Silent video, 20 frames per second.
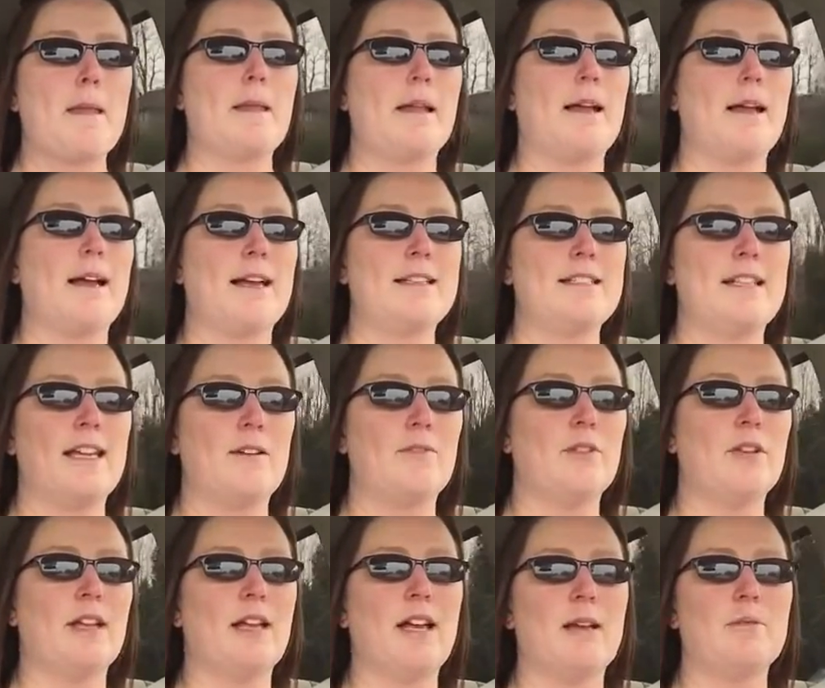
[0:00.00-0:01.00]
Like I said,
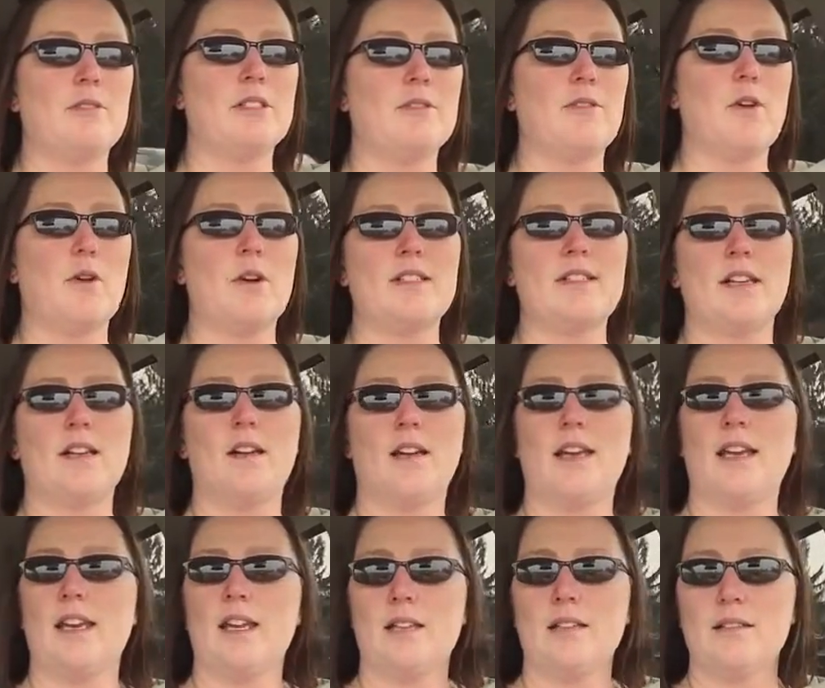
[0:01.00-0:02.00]
really I'm just focusing on
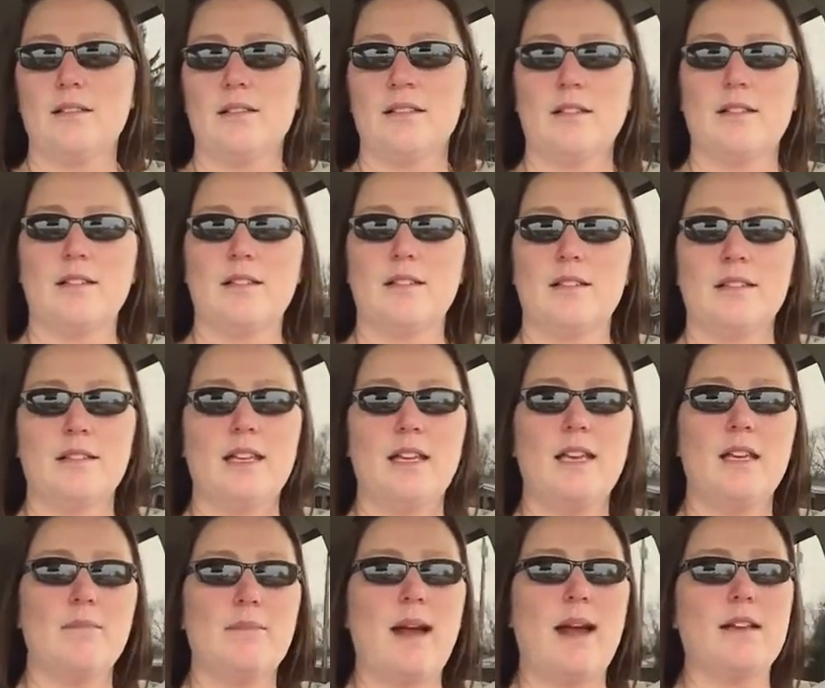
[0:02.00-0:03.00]

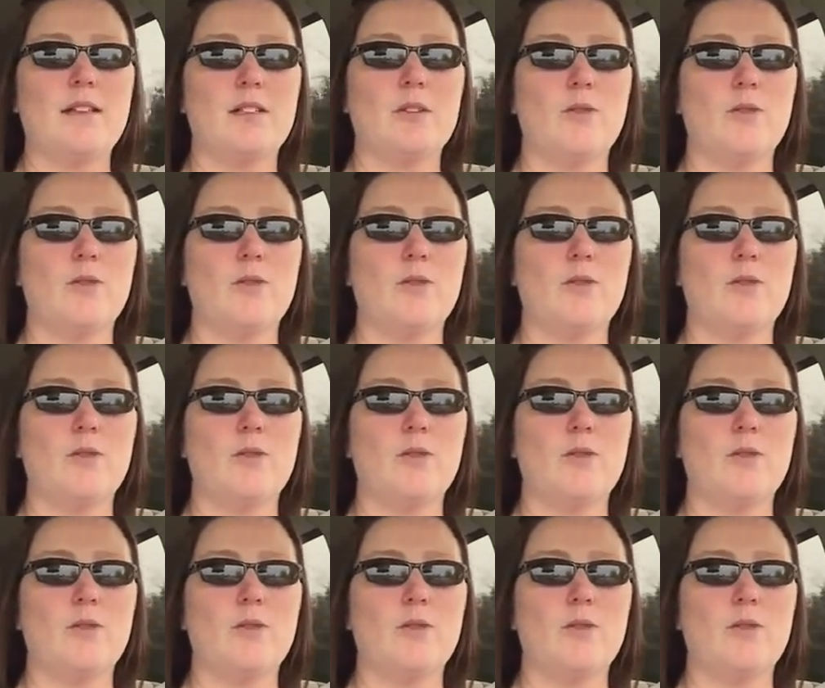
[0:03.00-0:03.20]
getting back to